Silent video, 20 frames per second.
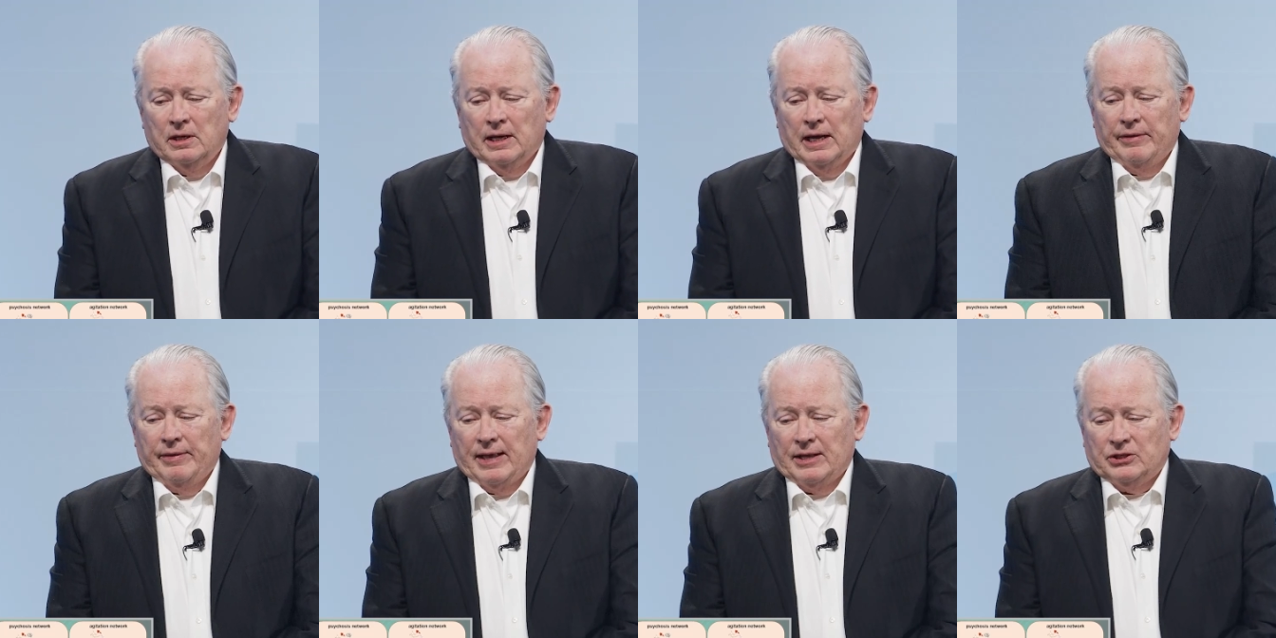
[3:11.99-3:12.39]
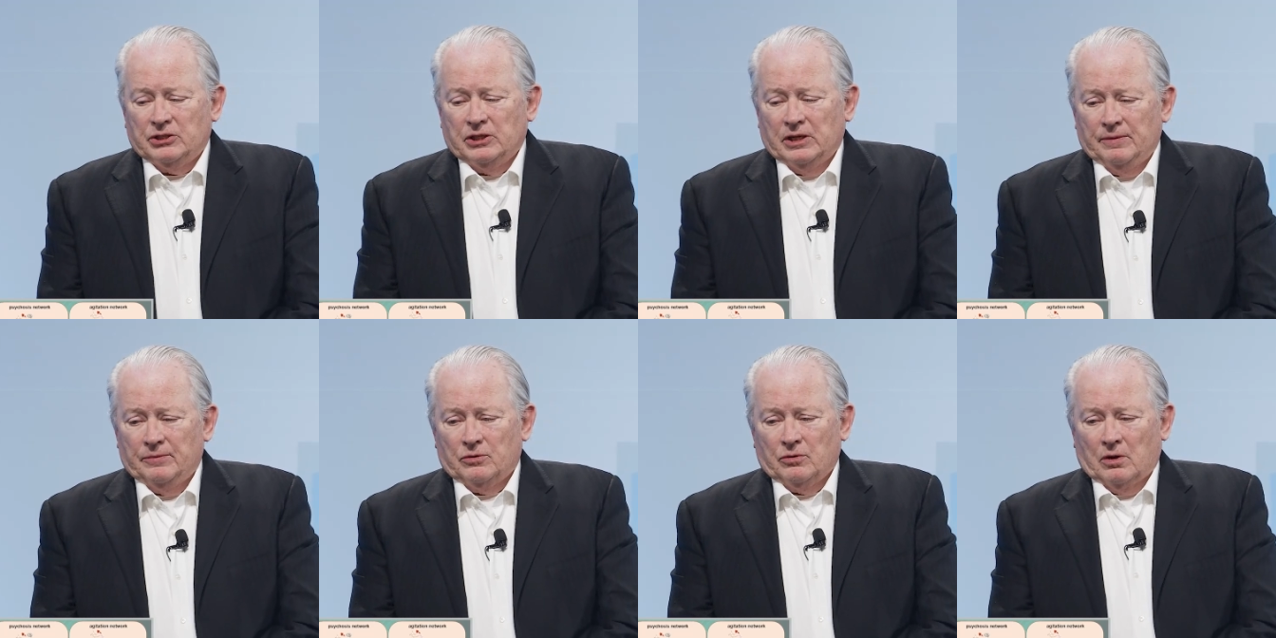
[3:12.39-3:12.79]
And that
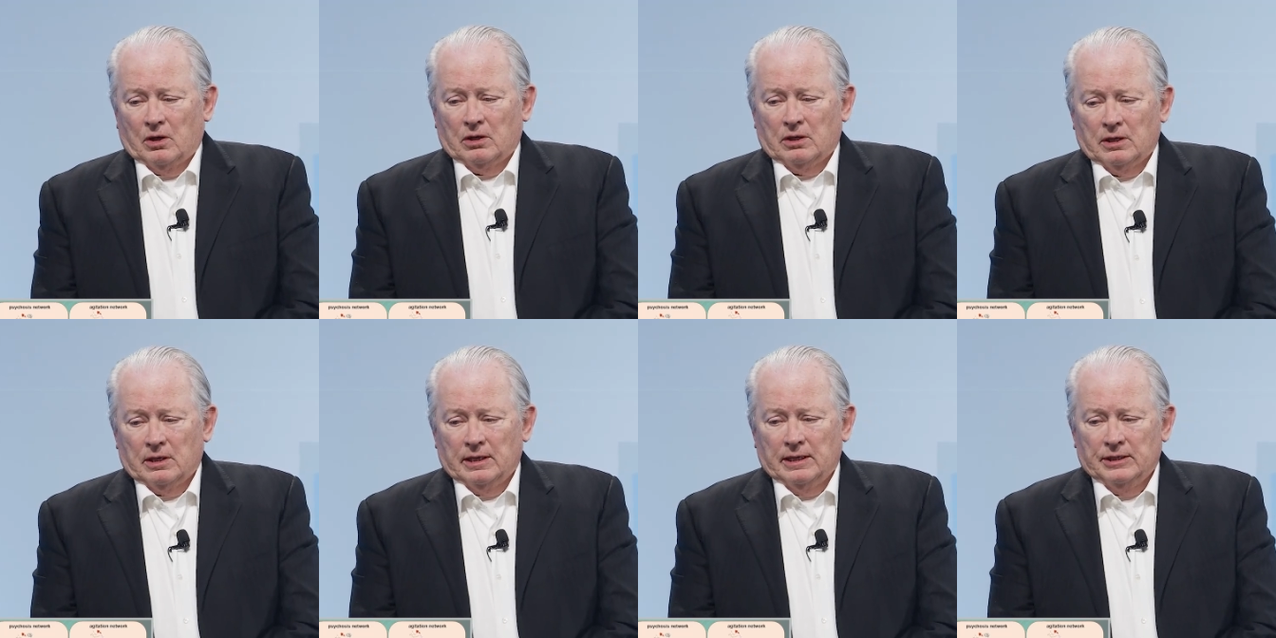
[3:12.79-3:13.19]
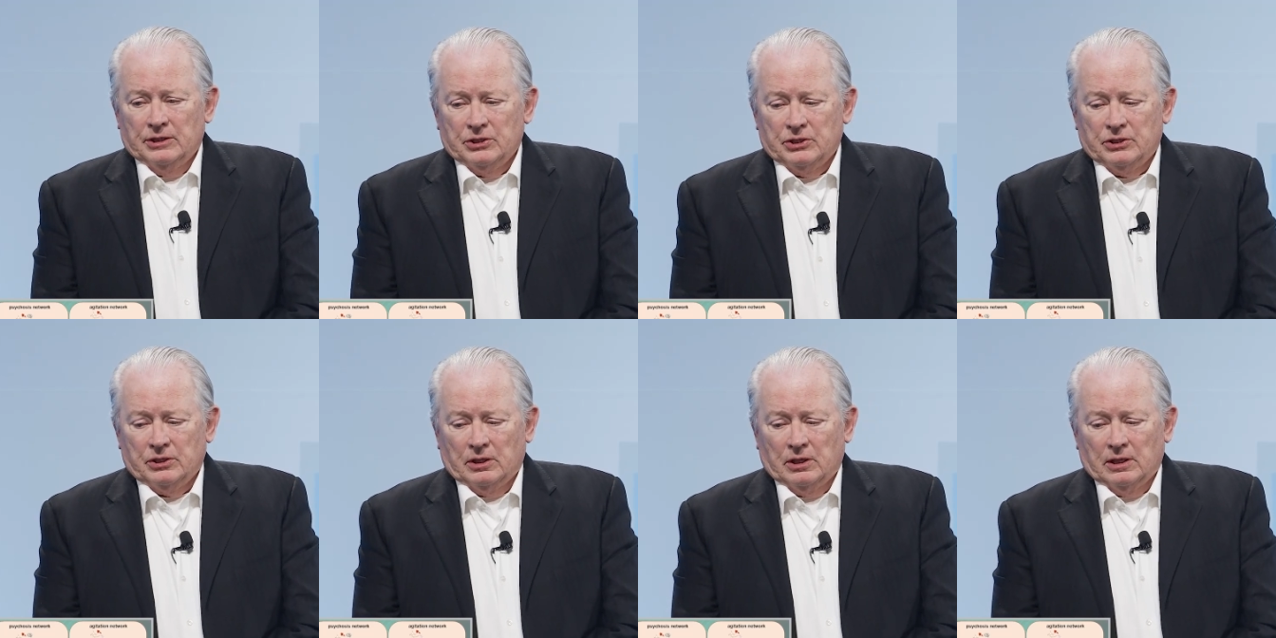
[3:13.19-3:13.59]
same drug
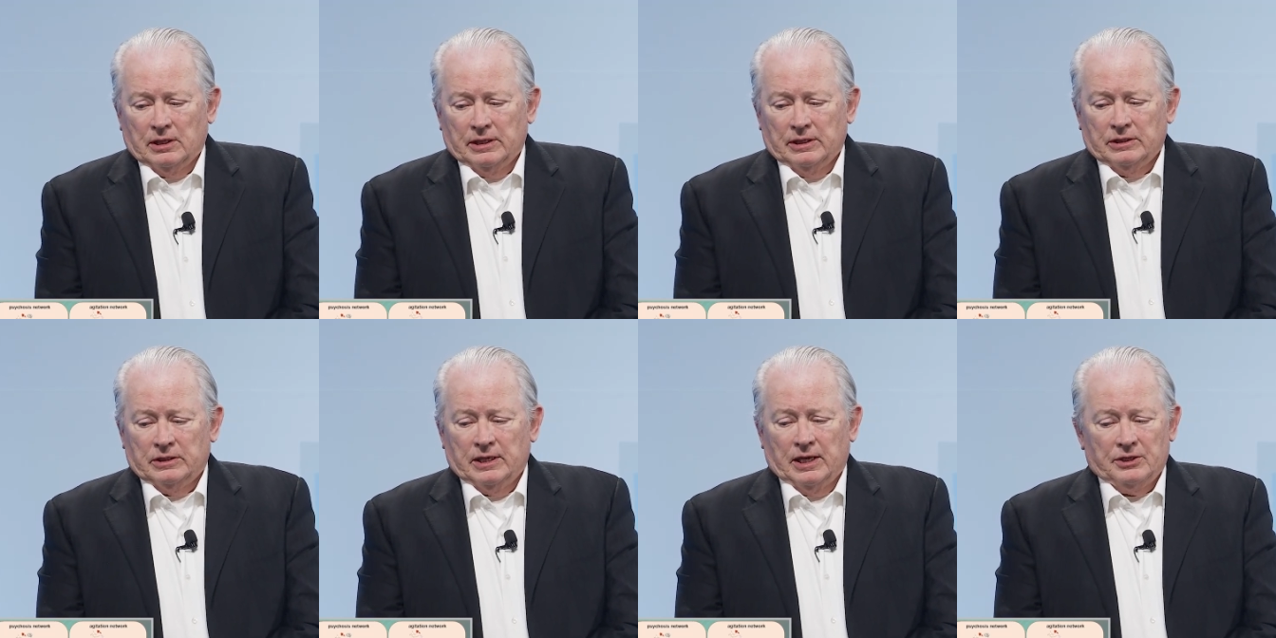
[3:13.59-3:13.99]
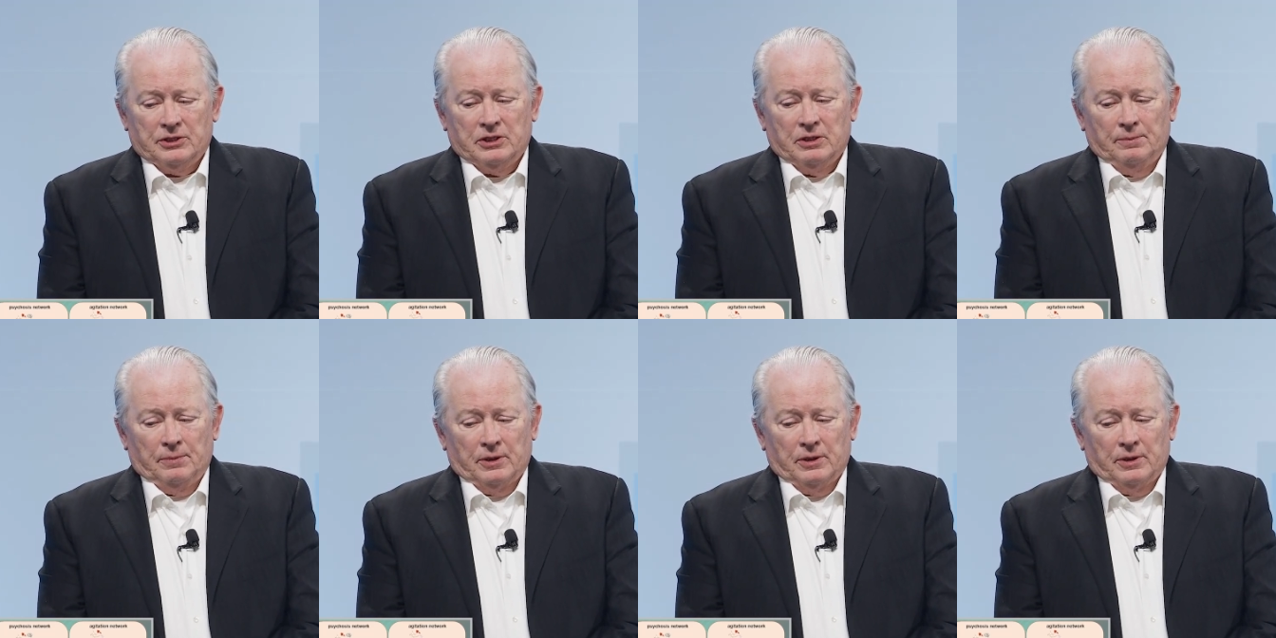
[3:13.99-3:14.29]
is uh, in testing,